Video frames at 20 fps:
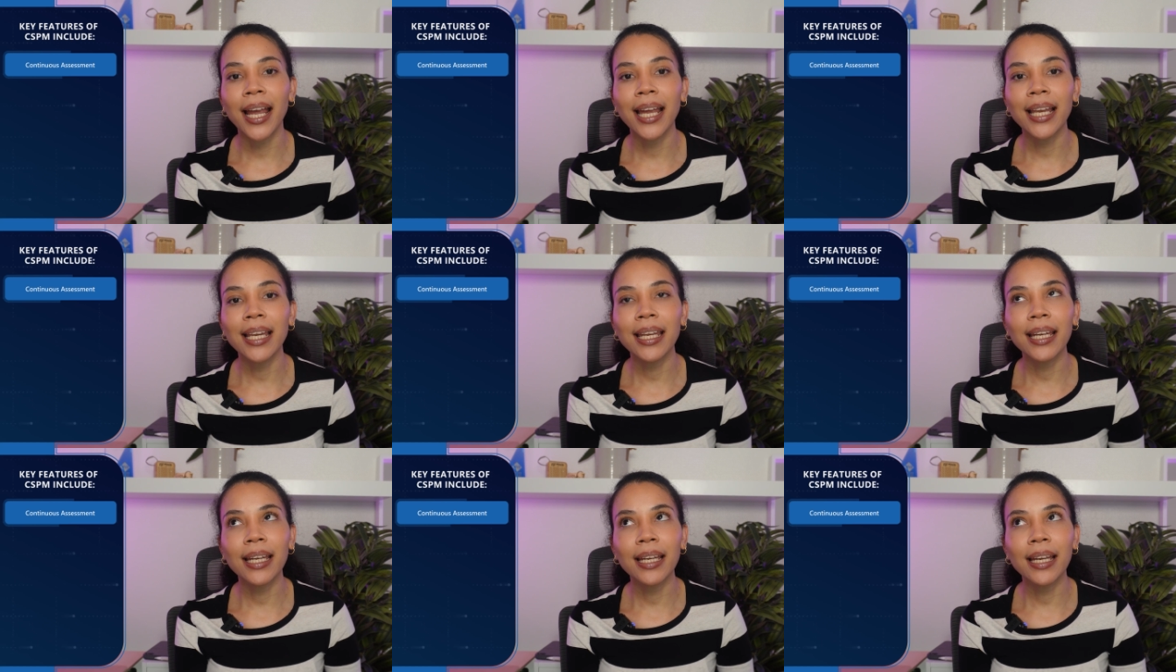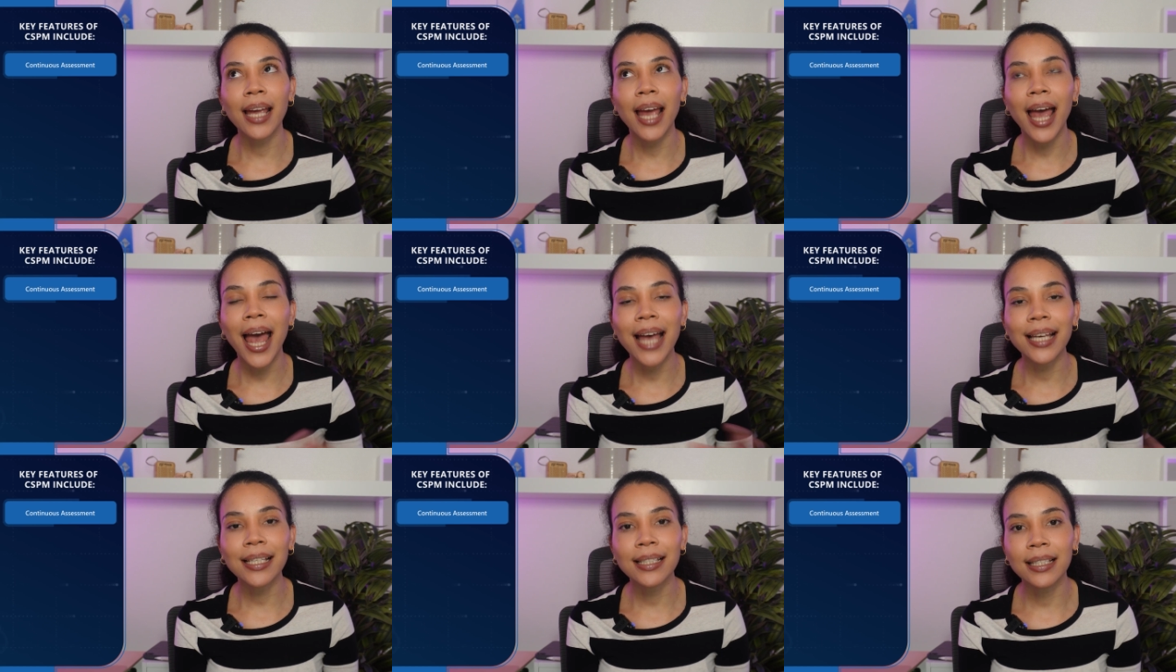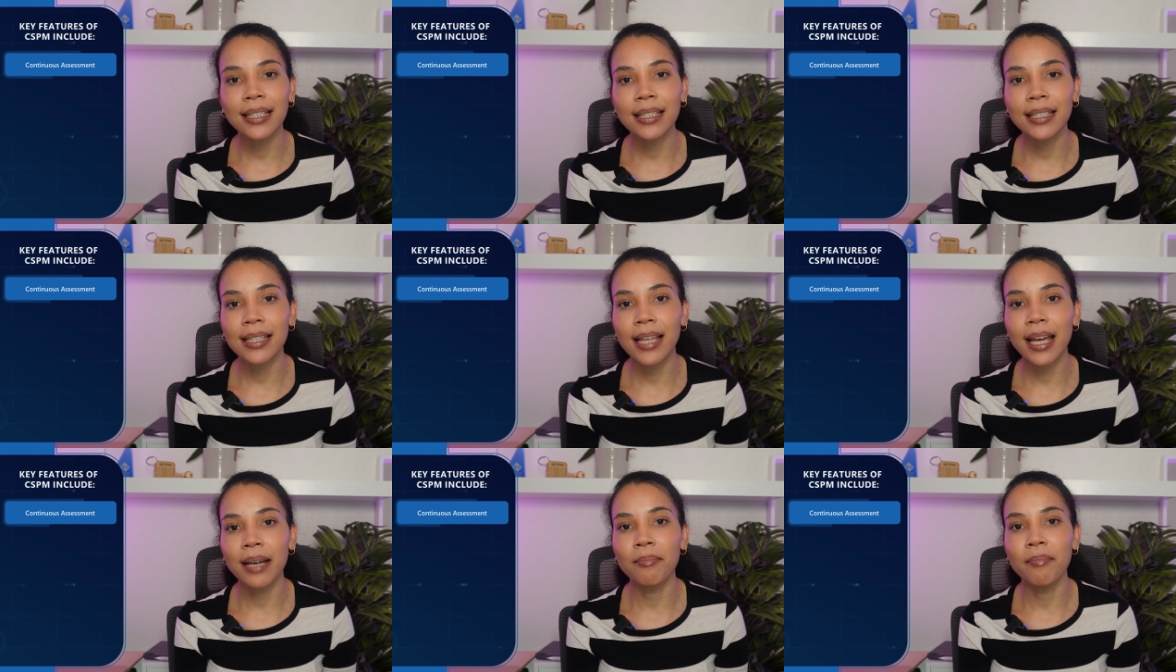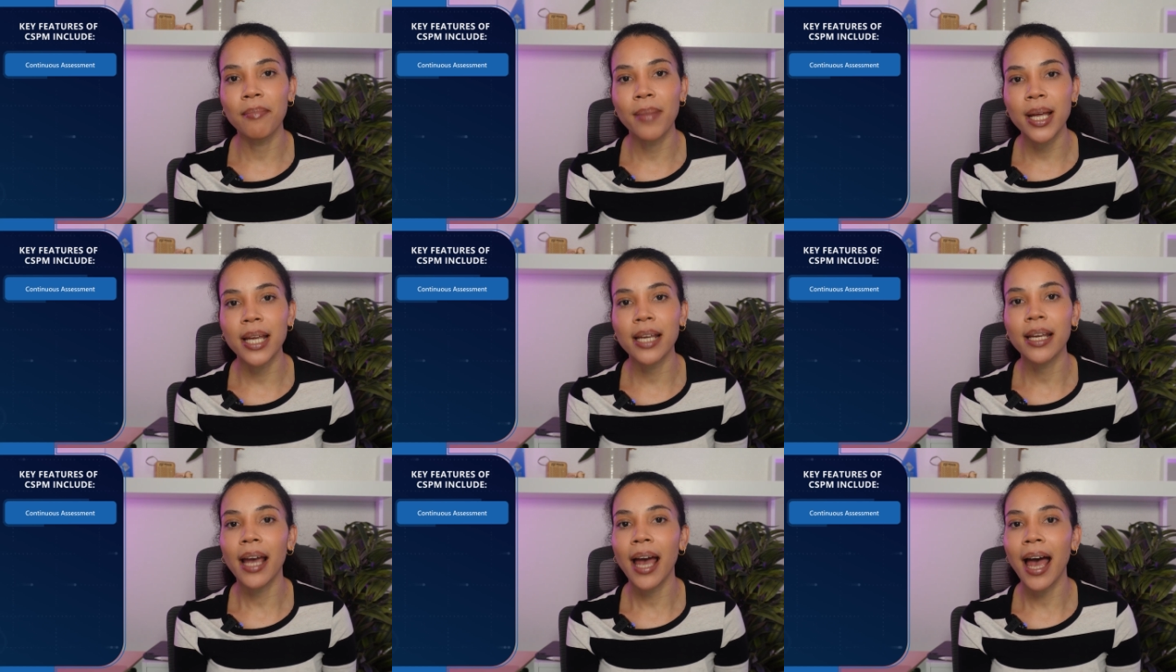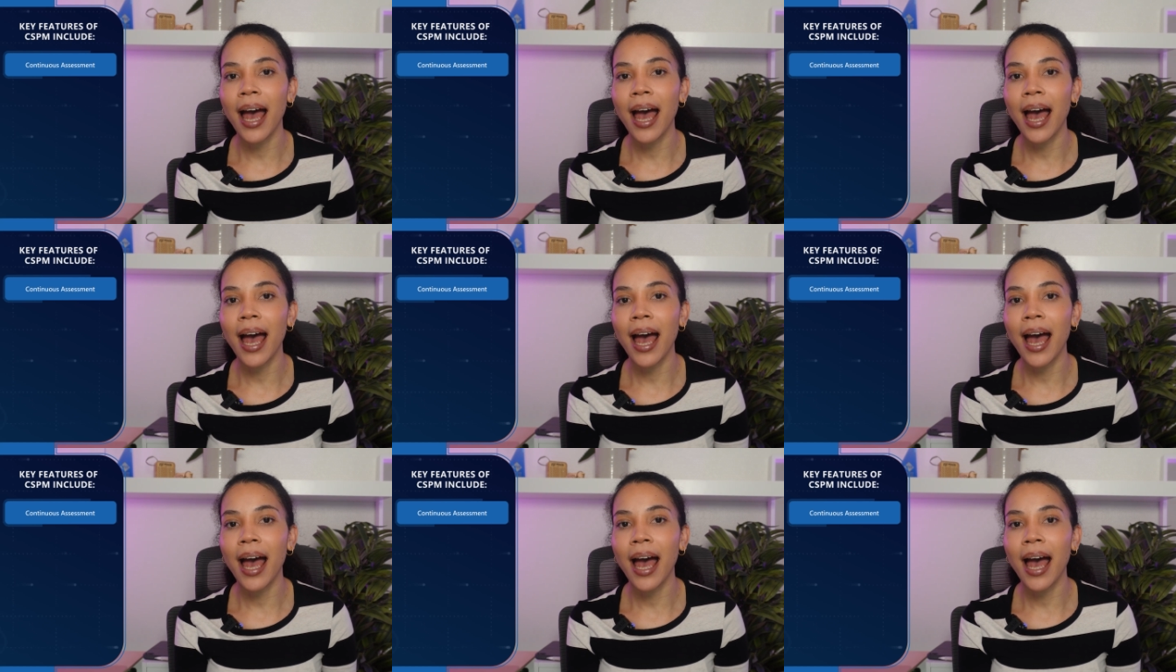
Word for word: any assets that may